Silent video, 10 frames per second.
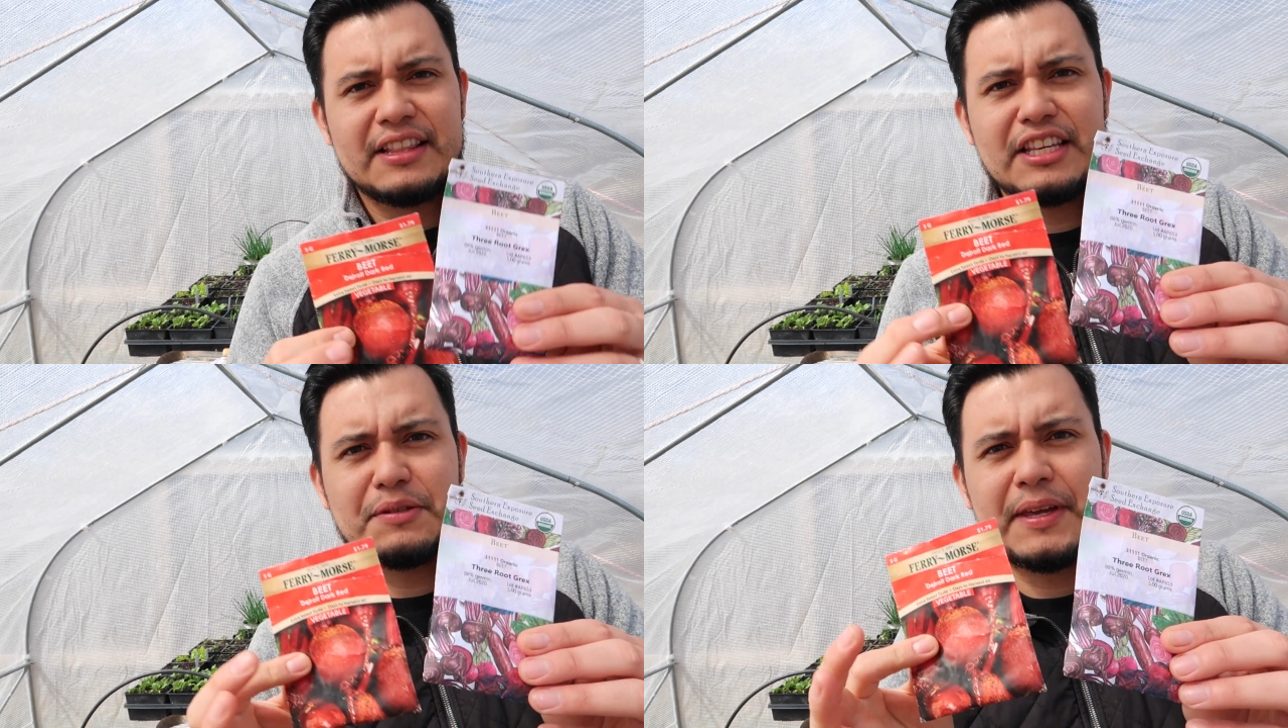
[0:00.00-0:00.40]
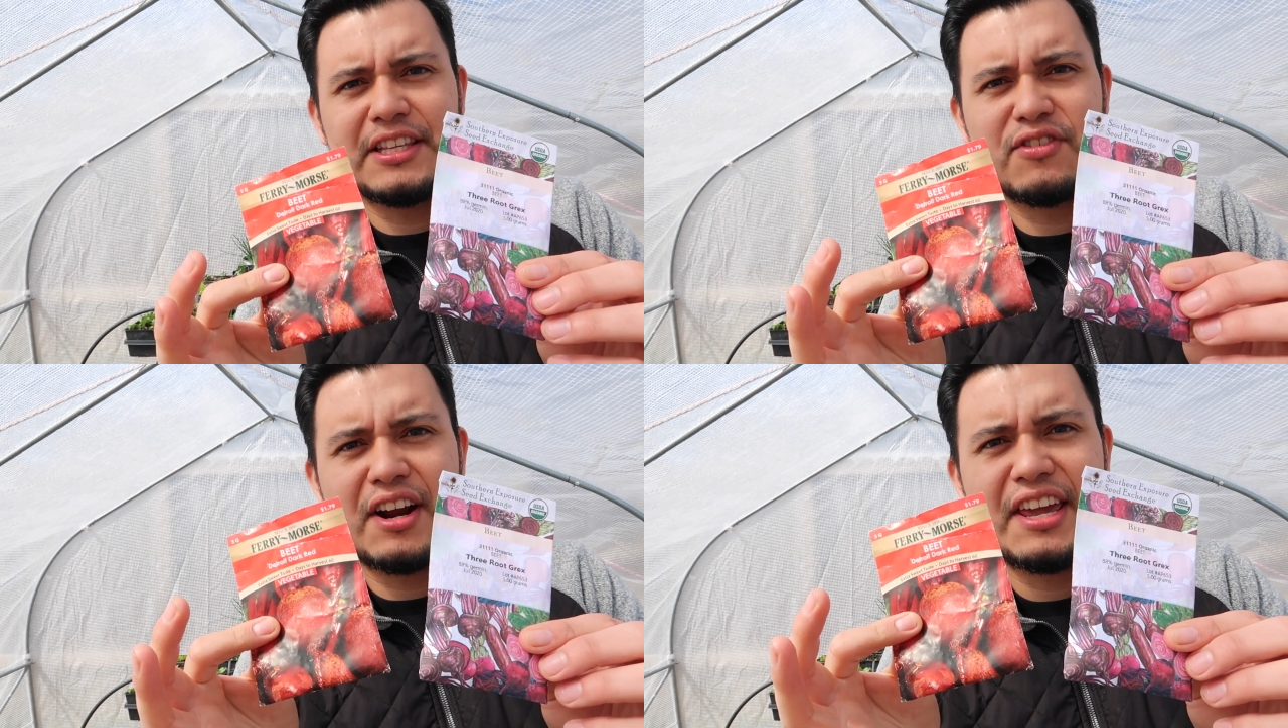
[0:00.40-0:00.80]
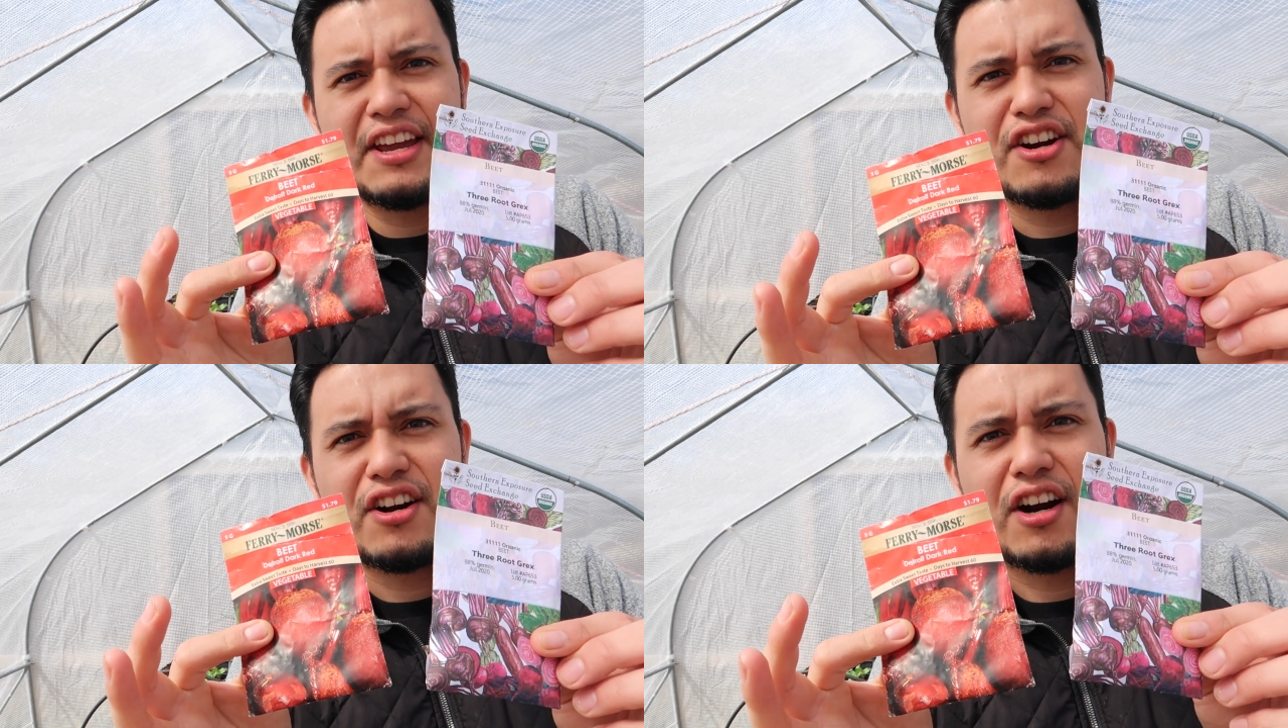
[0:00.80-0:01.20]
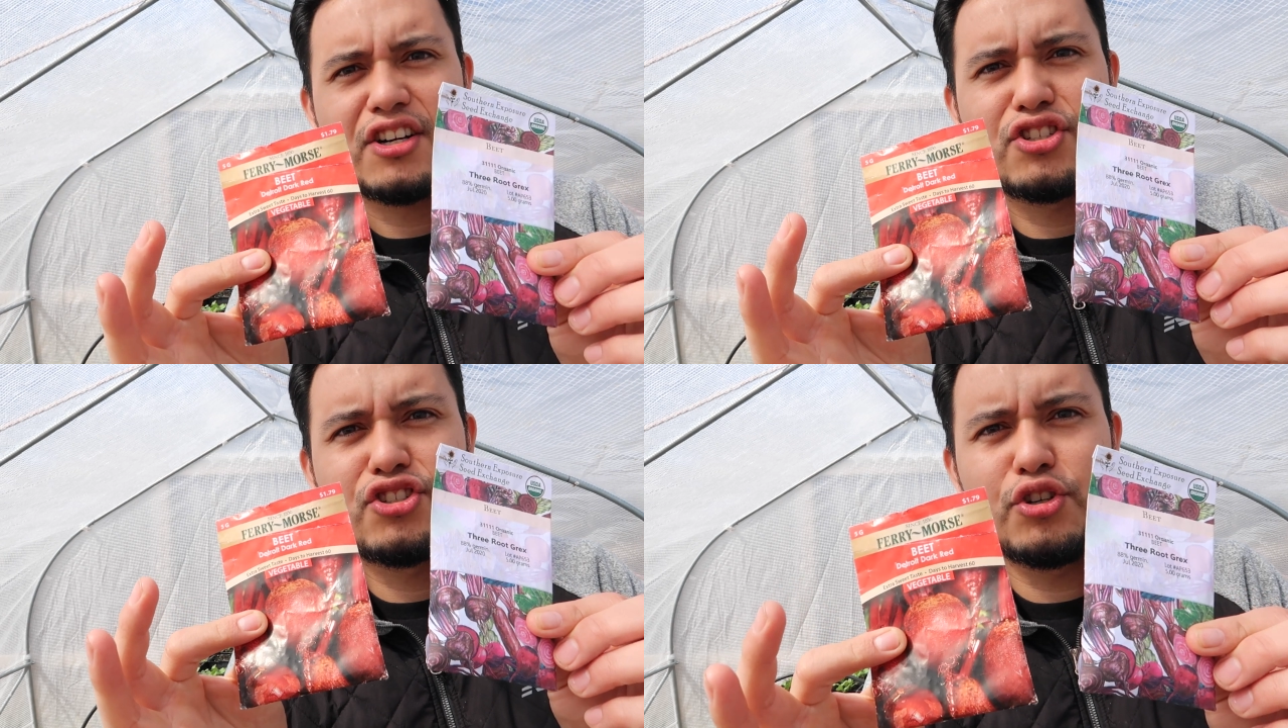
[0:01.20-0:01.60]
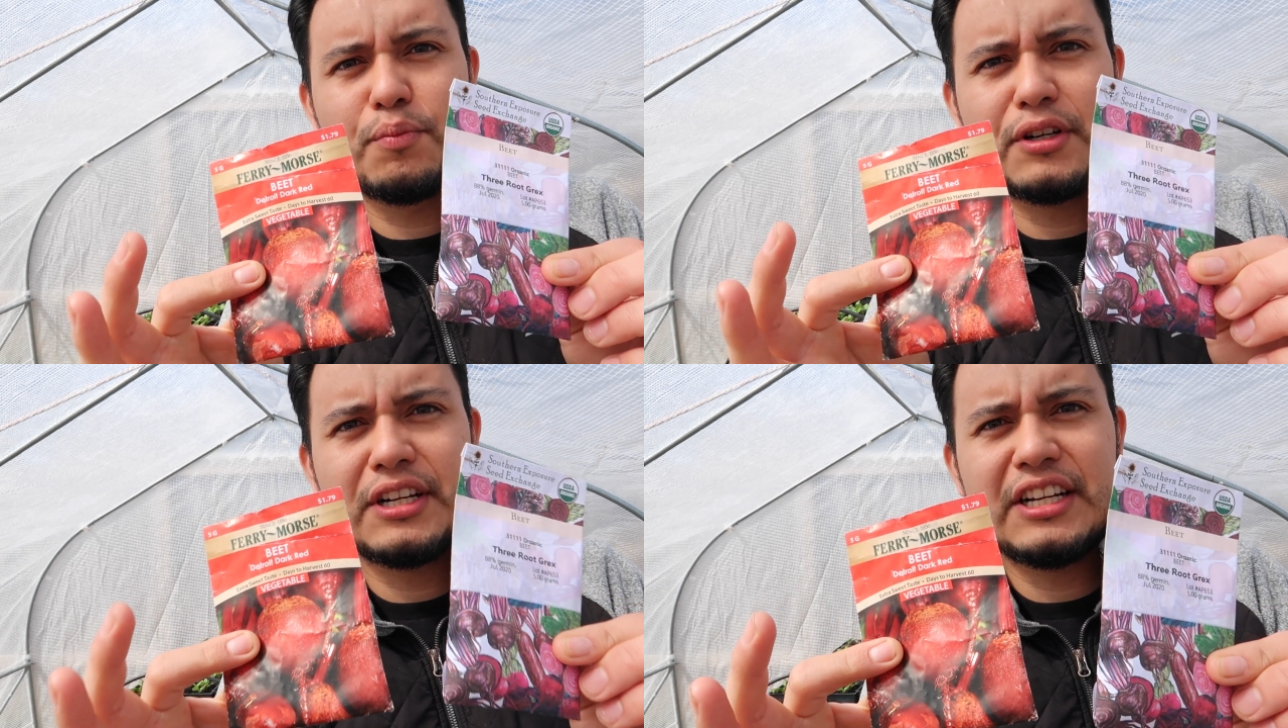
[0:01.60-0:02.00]
These beets right here are
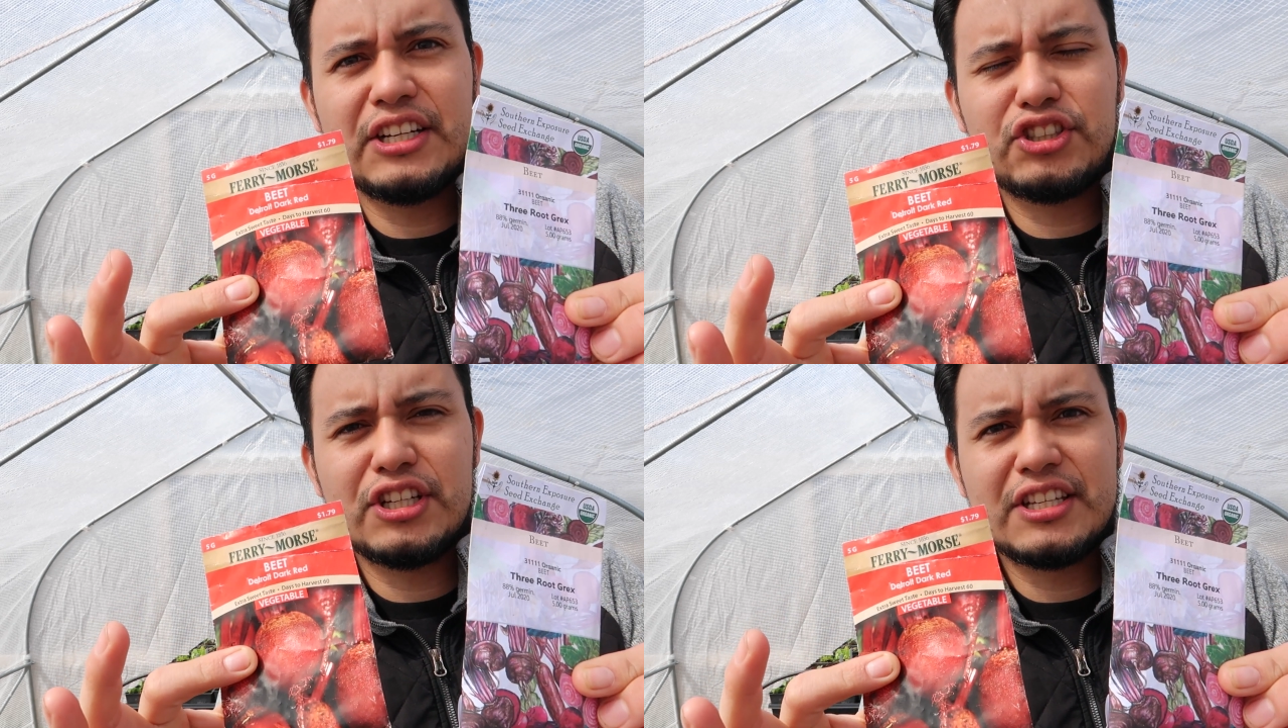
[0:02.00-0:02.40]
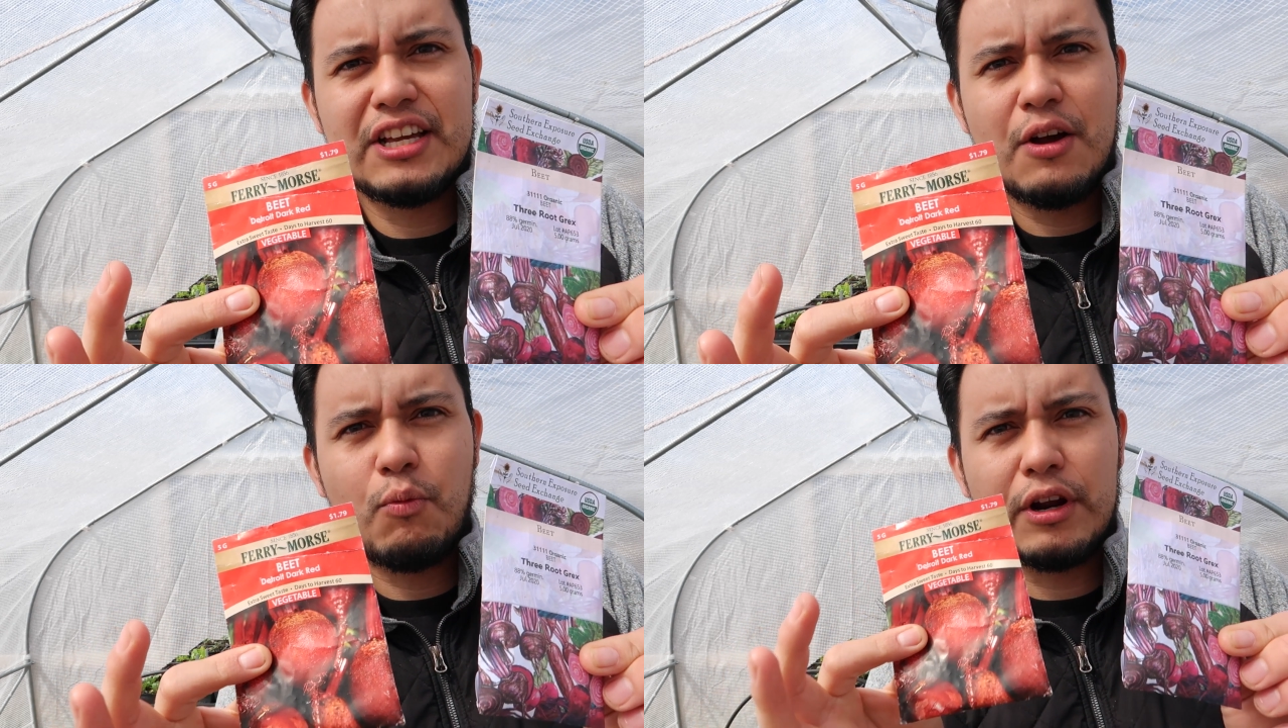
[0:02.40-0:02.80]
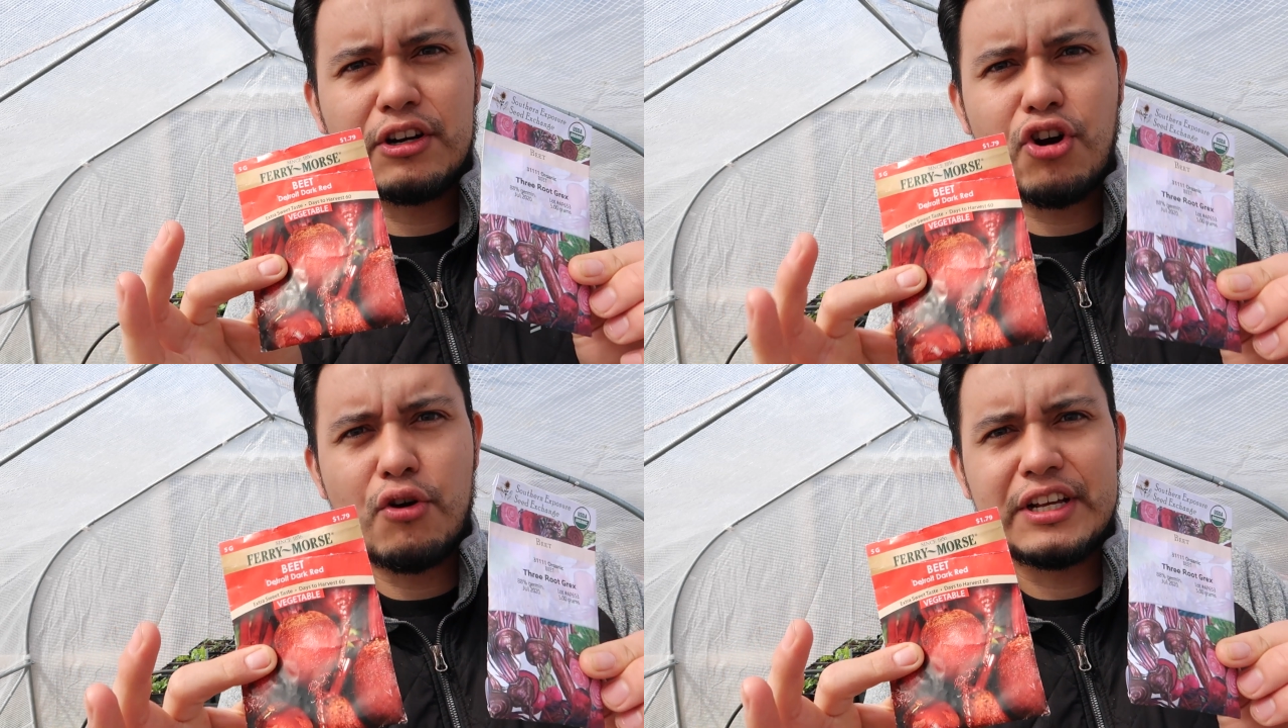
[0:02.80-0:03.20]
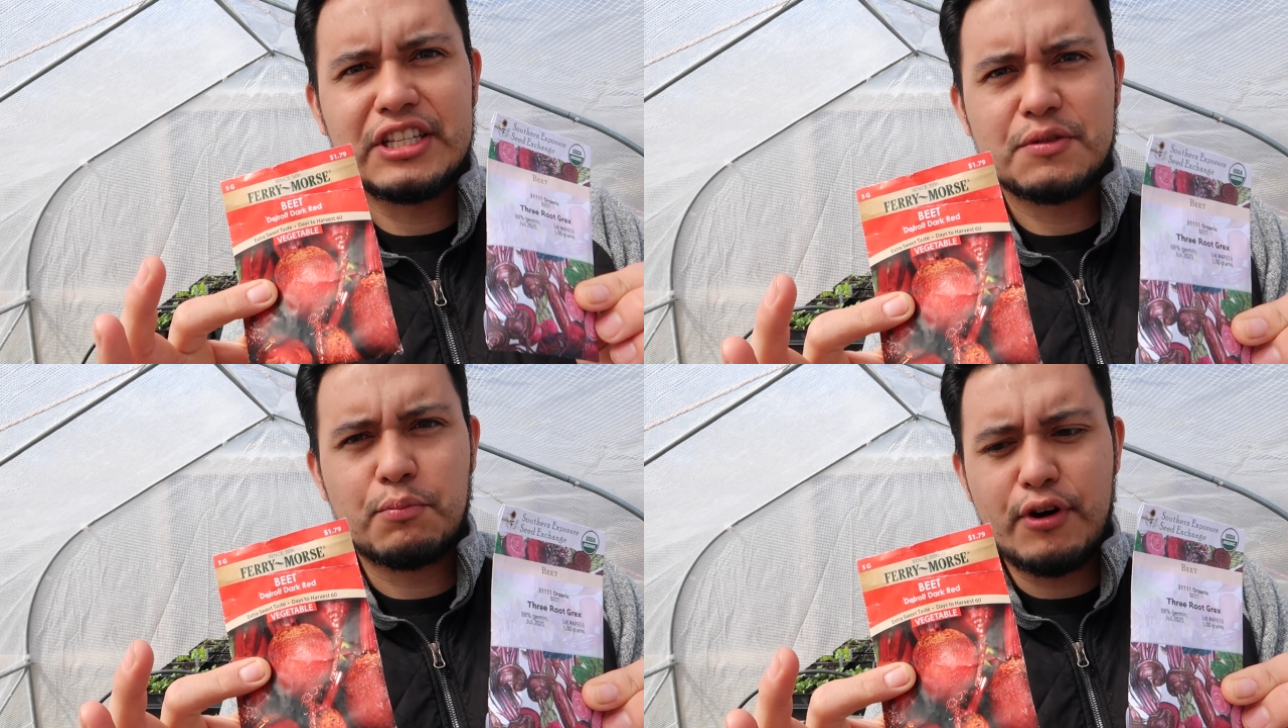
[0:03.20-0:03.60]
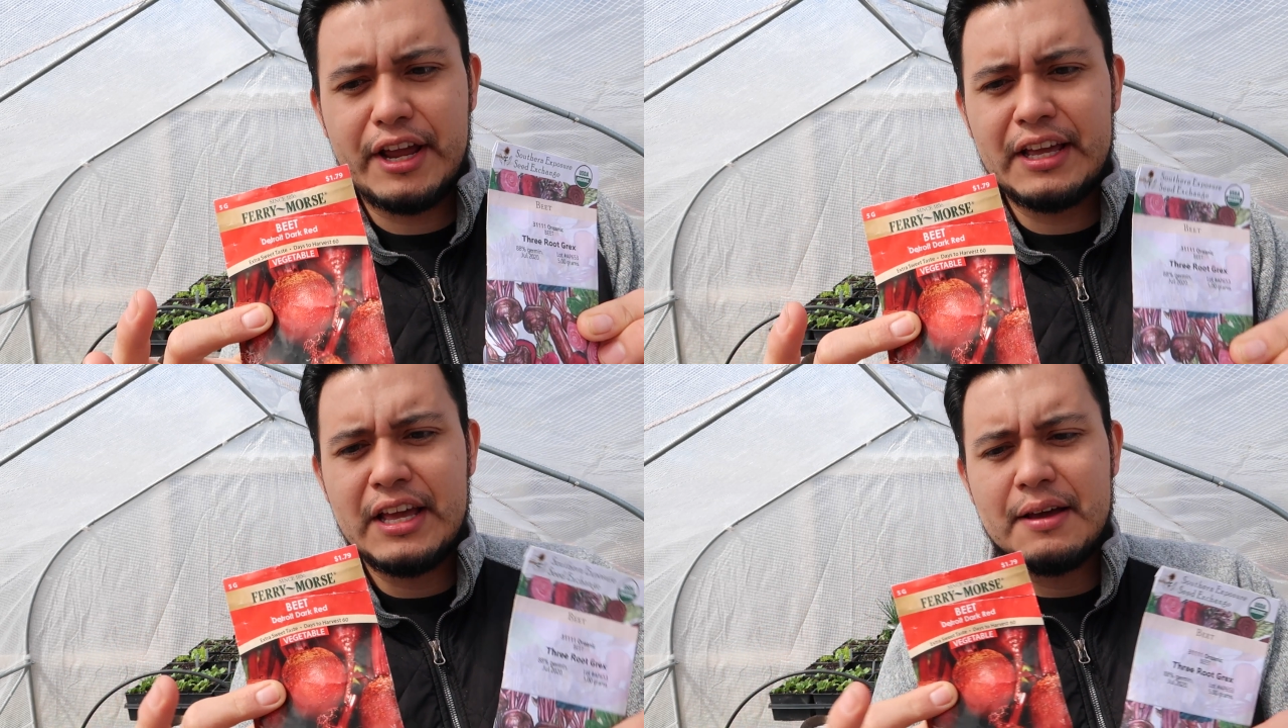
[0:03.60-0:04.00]
super delicious when grown in
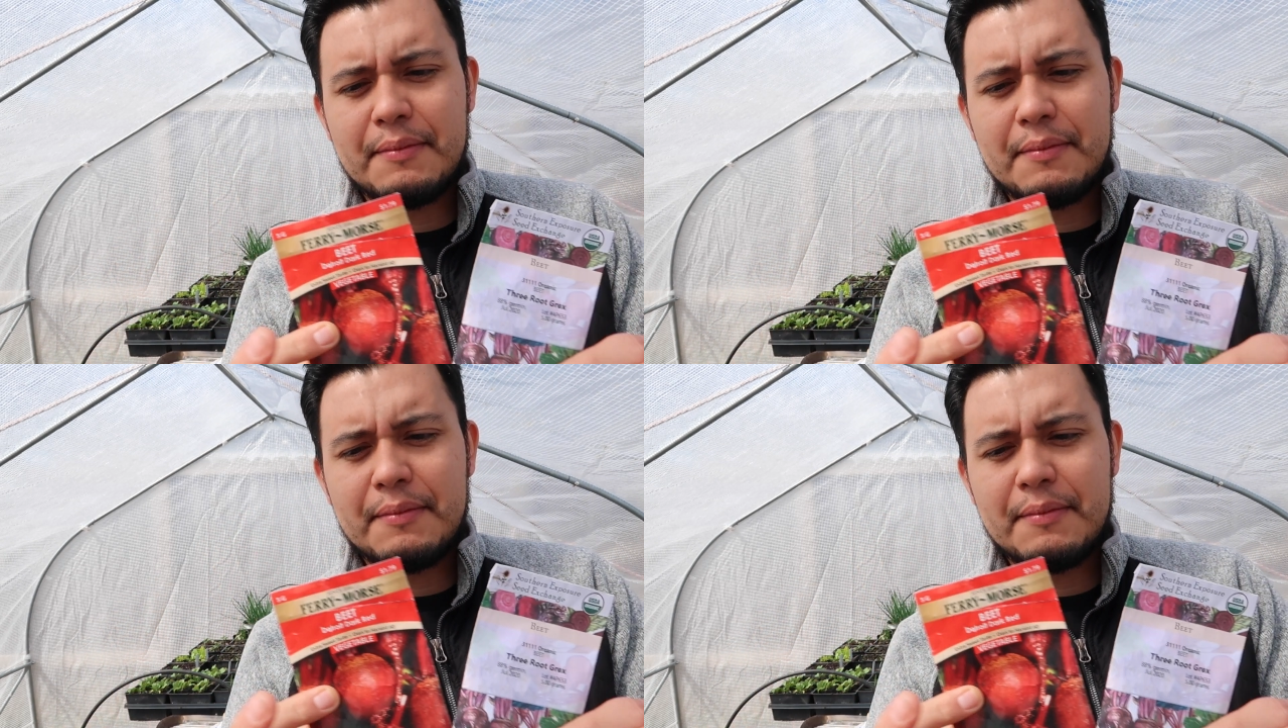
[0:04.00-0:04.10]
spring